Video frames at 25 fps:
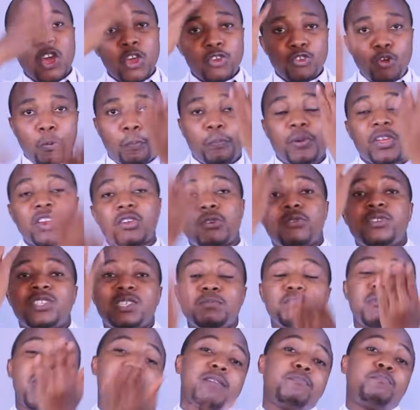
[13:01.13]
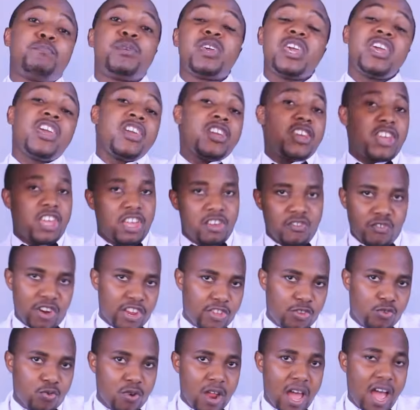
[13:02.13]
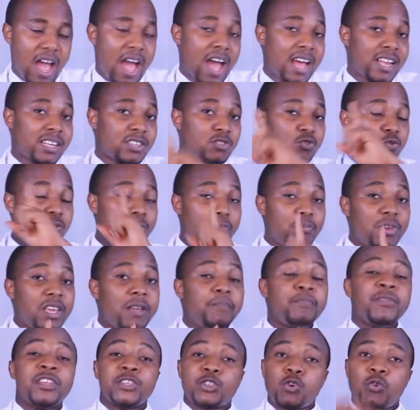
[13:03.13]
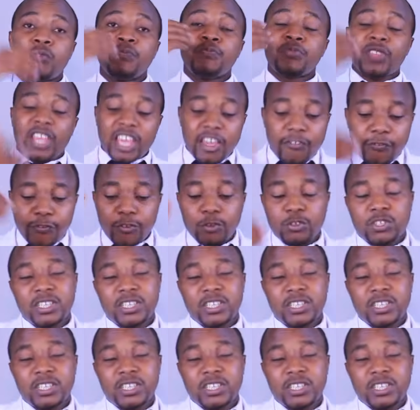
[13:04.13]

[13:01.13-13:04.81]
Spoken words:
your periods may be irregular and to be. So if you